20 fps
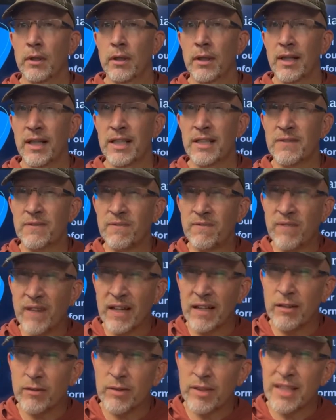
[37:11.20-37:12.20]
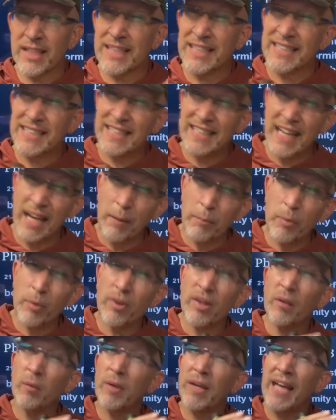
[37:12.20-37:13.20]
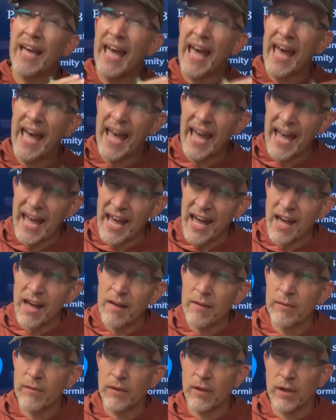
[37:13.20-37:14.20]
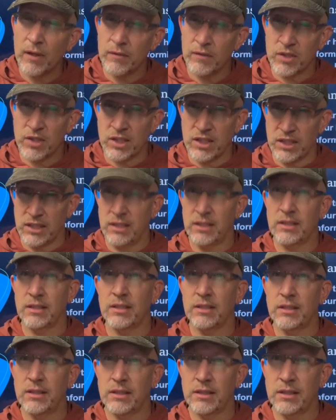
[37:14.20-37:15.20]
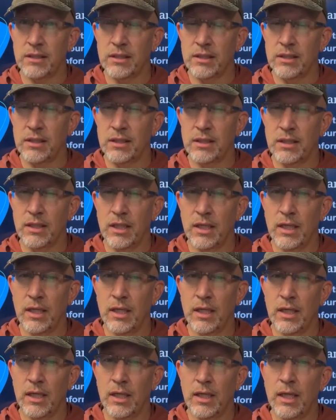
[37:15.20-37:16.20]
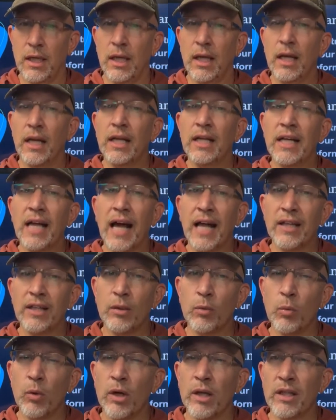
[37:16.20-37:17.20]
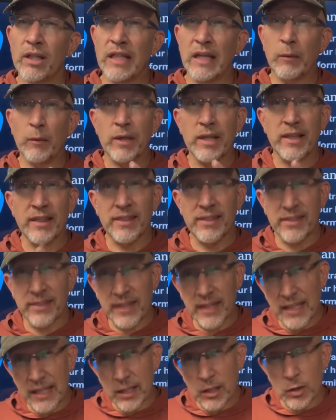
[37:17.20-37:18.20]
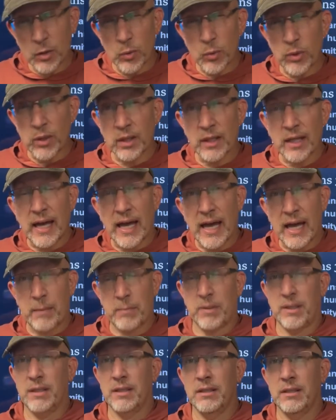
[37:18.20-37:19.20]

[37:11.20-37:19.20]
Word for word: Let's follow the example that we have of Jesus, not the one that we think will happen.